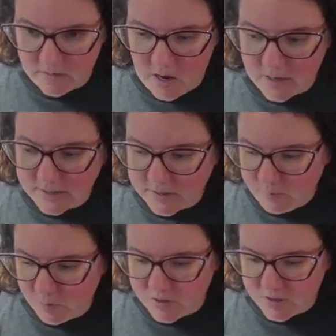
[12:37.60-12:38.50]
honestly,
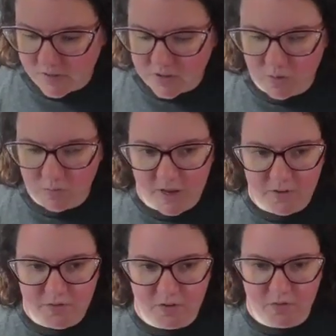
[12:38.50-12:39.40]
most of us could
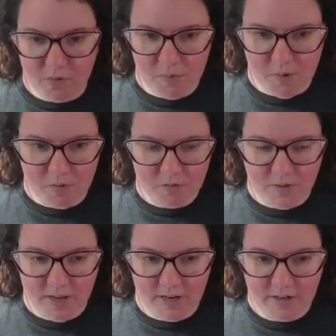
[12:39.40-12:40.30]
benefit from both,
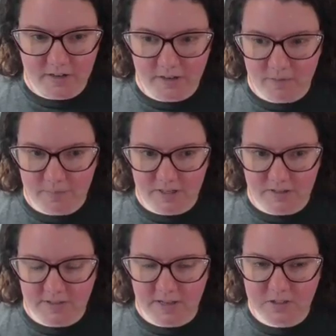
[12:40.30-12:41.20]
right? I mean,
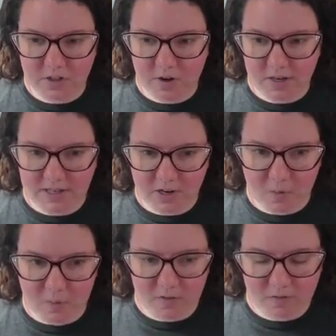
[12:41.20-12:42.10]
unless you're a year
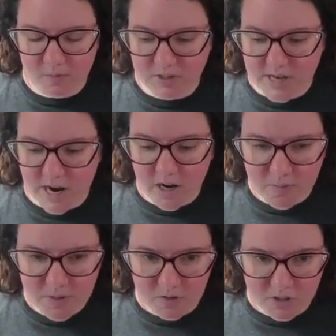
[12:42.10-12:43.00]
away from
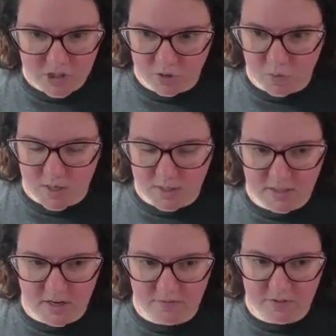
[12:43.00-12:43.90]
retirement or just walked
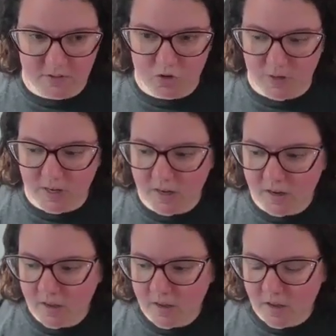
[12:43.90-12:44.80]
in off the street,
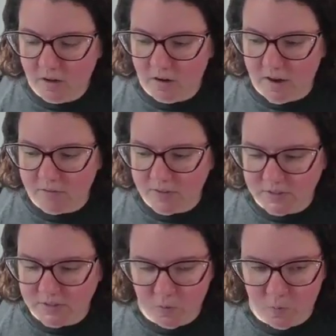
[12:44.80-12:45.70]
every
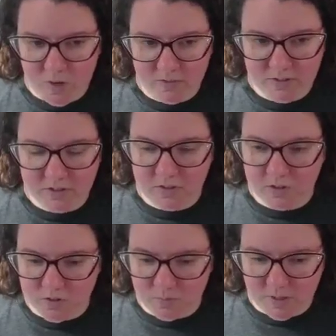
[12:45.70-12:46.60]
single one of us could
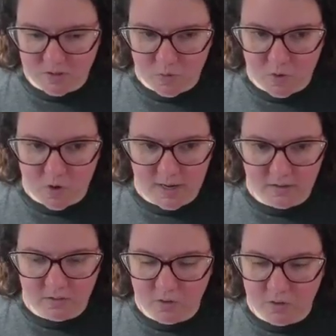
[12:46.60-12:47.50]
use a mentor
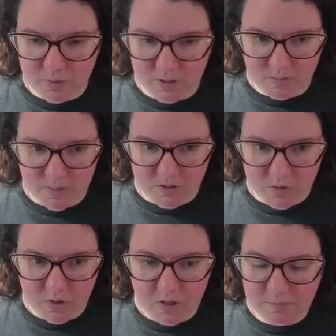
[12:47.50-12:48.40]
and could be a
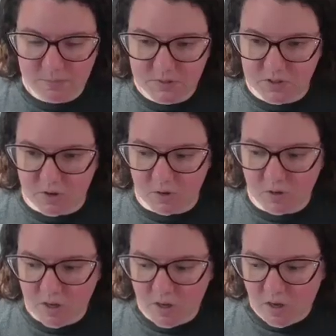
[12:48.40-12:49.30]
mentor.
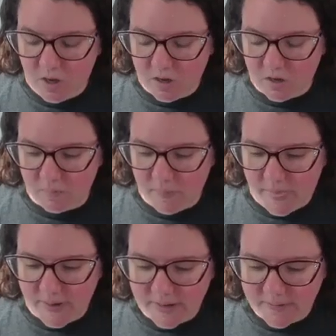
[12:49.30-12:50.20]
So, the
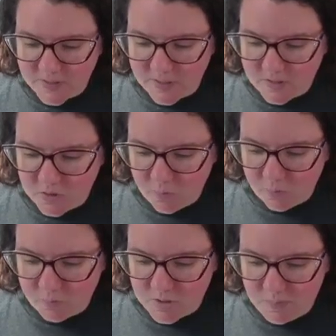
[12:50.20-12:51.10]
thing I've said to
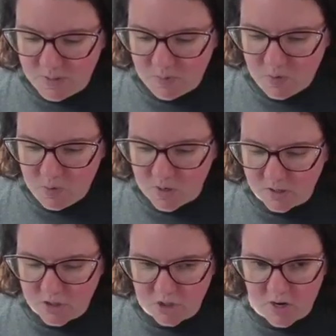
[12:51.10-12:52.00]
people who
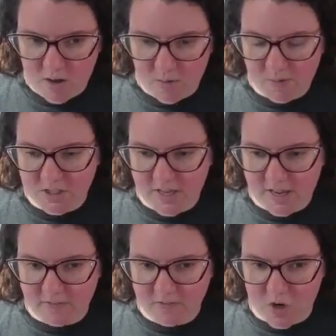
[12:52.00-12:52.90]
aren't sure how much they
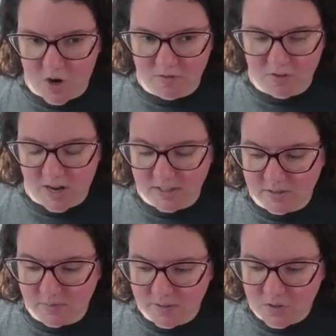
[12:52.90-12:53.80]
have to offer
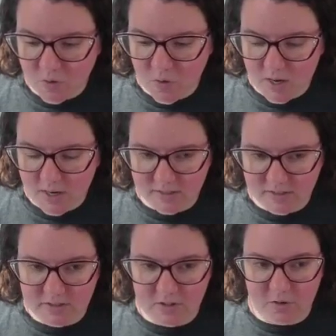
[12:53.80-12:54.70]
as a mentor
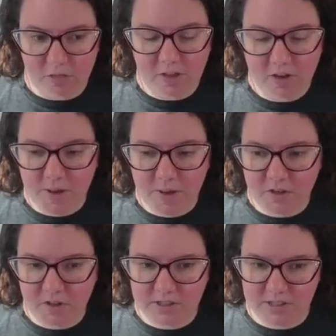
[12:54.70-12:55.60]
is, think about
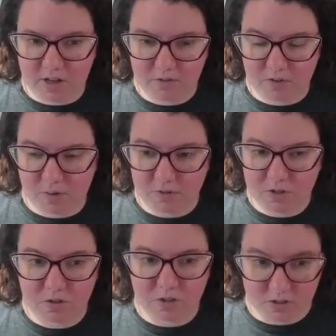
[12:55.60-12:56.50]
yourself from
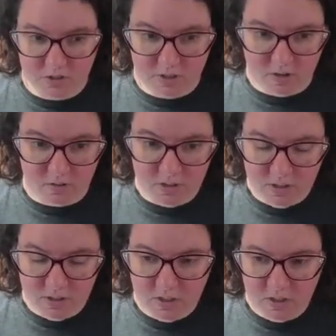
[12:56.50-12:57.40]
2 years ago.
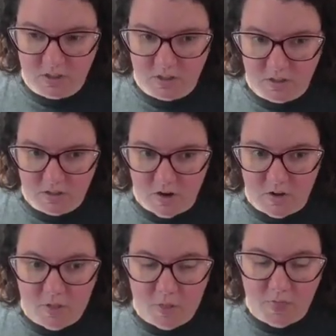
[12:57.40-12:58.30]

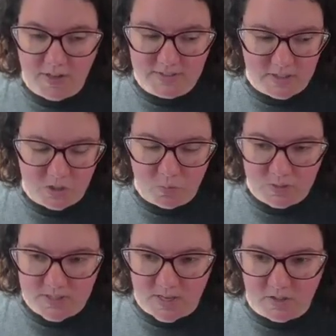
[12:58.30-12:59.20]
Are there things that you
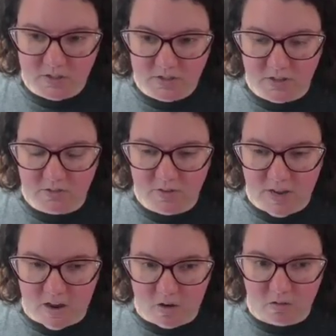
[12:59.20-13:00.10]
would tell yourself
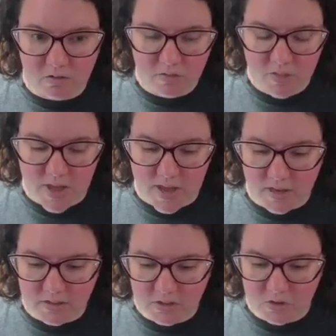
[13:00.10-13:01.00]
now
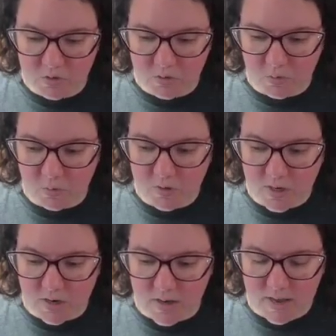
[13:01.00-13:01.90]
that you
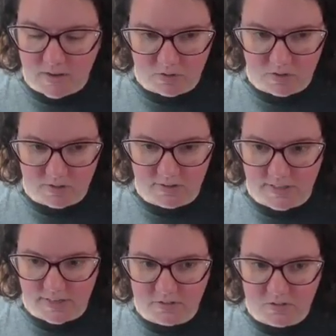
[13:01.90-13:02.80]
have learned in the
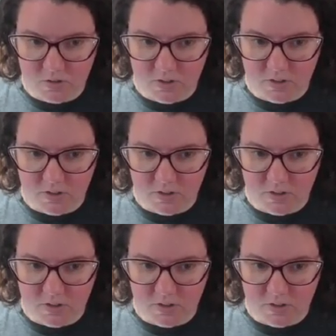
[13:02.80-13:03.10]
last 2